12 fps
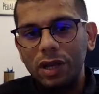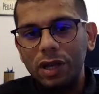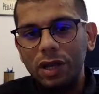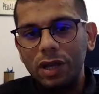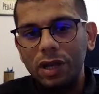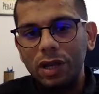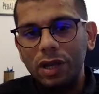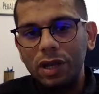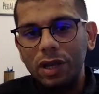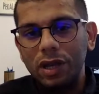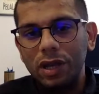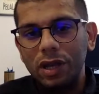
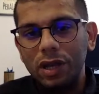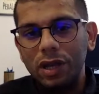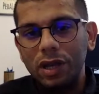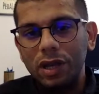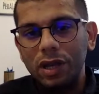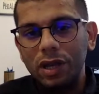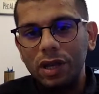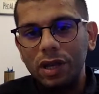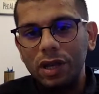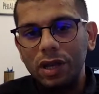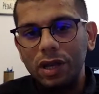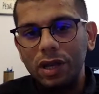constitutes development
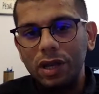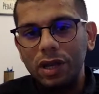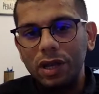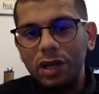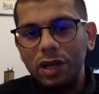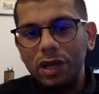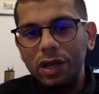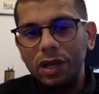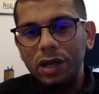and what should be